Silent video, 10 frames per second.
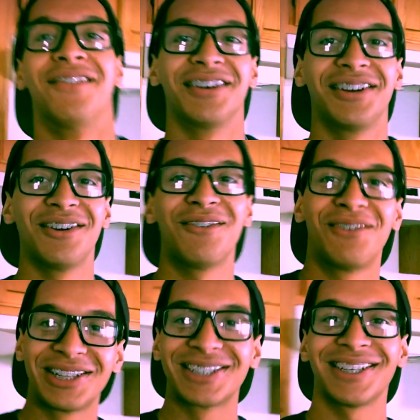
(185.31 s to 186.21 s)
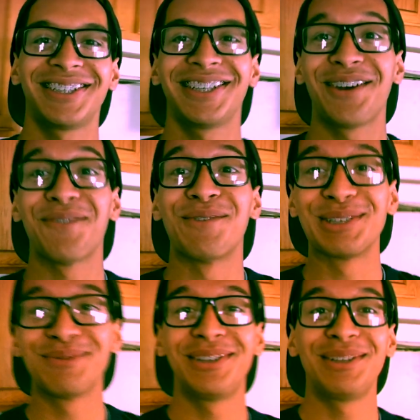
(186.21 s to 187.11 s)
Want to know what it's like to get your
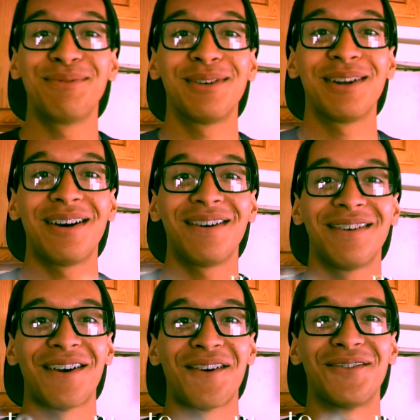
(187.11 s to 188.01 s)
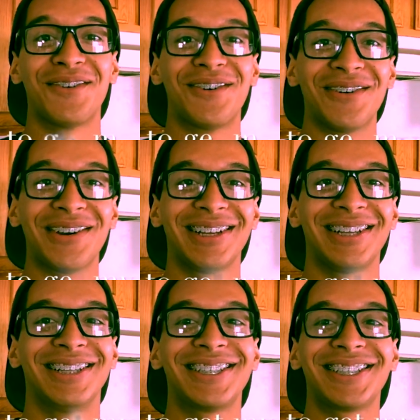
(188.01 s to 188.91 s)
wisdom teeth pulled out? Well,
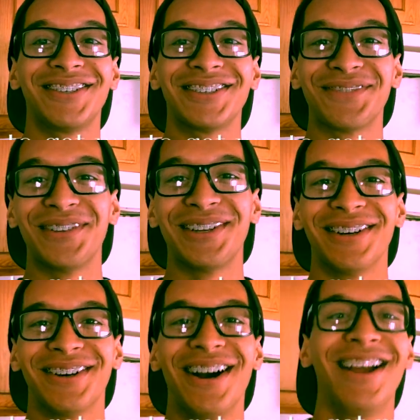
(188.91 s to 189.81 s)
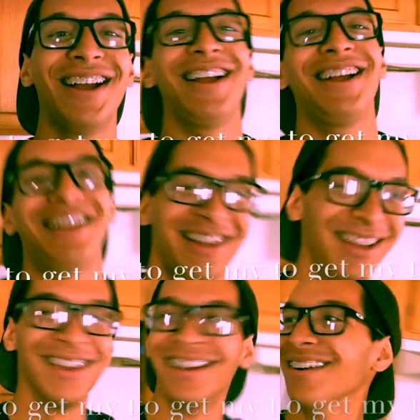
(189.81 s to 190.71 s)
in this series of video,
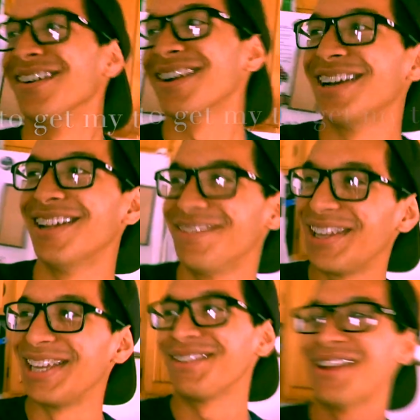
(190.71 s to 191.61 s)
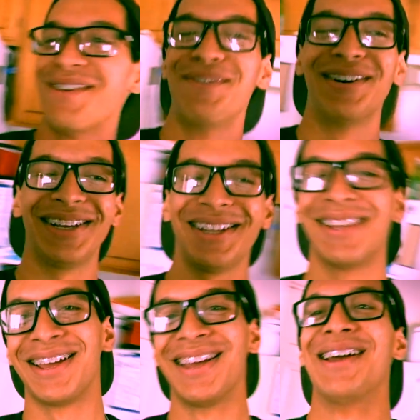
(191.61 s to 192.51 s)
we're gonna be
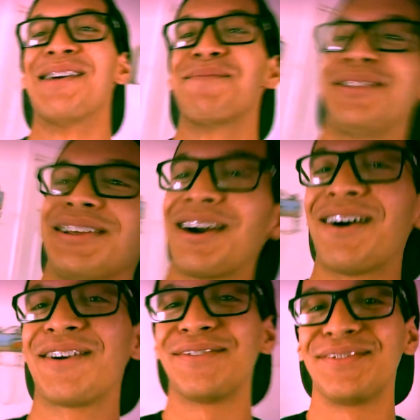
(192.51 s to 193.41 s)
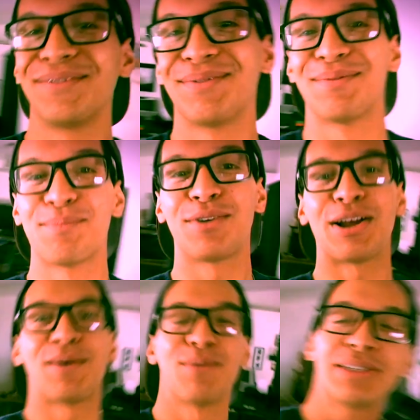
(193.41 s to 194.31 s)
pulling out
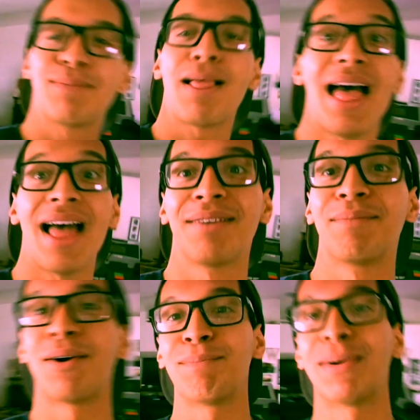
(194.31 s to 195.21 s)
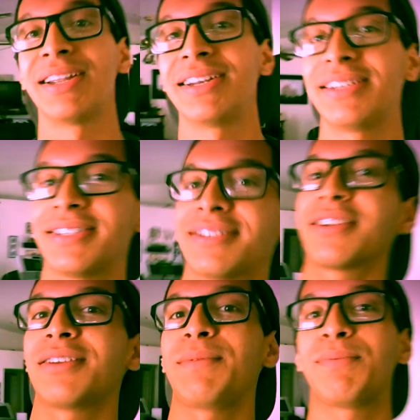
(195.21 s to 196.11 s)
my wisdom. Or my dentist is
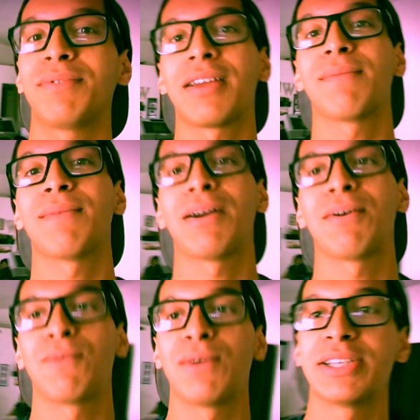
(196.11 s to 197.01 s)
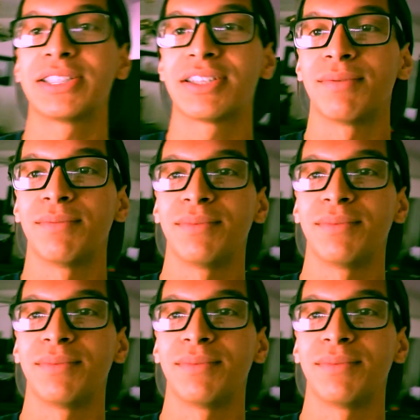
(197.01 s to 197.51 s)
gonna be pulling out my wisdom